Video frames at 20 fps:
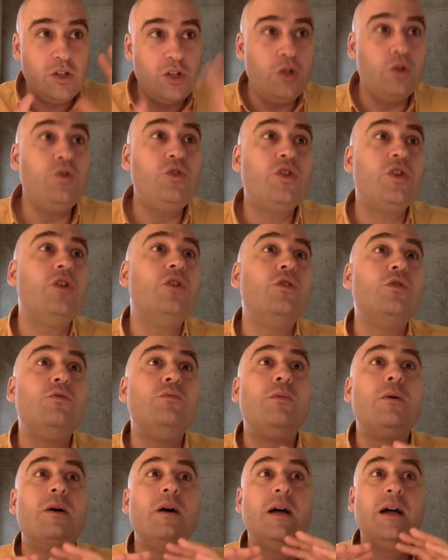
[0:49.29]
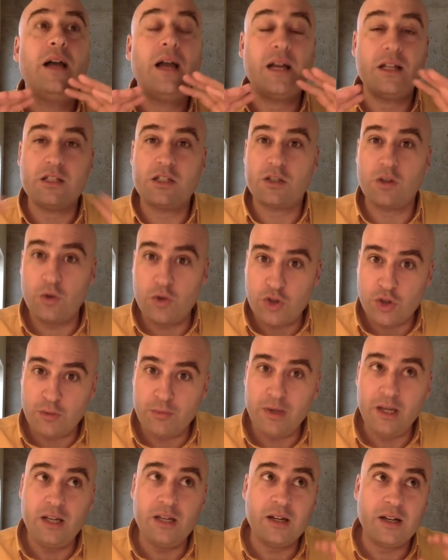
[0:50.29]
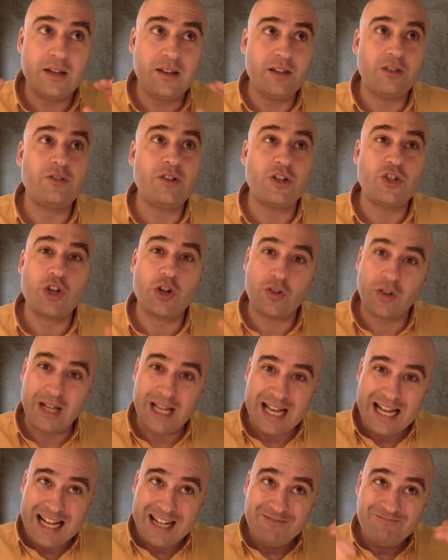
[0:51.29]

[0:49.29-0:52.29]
YouTube and social media and the internet generally,